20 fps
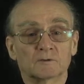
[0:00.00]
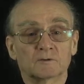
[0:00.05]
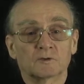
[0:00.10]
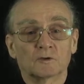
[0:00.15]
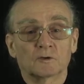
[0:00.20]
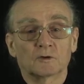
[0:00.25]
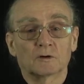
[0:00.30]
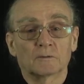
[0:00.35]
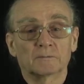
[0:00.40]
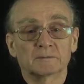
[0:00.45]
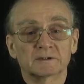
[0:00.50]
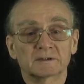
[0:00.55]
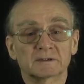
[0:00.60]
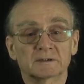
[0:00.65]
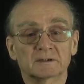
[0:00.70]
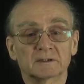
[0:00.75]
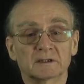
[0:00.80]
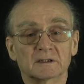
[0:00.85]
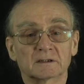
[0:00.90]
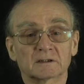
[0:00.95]
form is
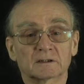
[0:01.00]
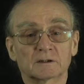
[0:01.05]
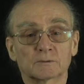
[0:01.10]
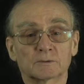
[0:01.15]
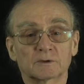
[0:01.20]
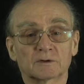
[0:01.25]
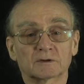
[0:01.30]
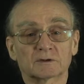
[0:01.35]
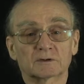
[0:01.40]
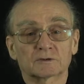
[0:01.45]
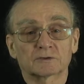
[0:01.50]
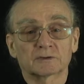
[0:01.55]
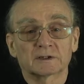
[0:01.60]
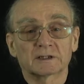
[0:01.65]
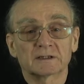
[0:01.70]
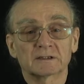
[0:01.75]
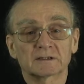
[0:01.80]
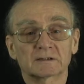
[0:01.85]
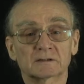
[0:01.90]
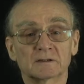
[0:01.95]
identical with the
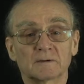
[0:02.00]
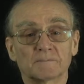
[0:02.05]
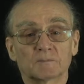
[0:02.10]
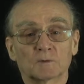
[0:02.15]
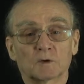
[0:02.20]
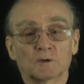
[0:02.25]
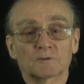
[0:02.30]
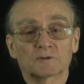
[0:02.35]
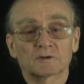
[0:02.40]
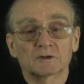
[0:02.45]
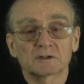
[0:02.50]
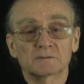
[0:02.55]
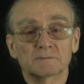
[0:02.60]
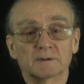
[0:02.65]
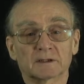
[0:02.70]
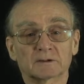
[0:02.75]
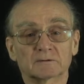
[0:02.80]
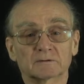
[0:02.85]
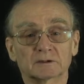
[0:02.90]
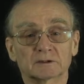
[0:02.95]
trace of this
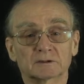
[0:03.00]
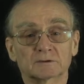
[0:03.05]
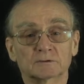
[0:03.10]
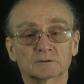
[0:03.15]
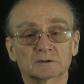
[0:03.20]
matrix.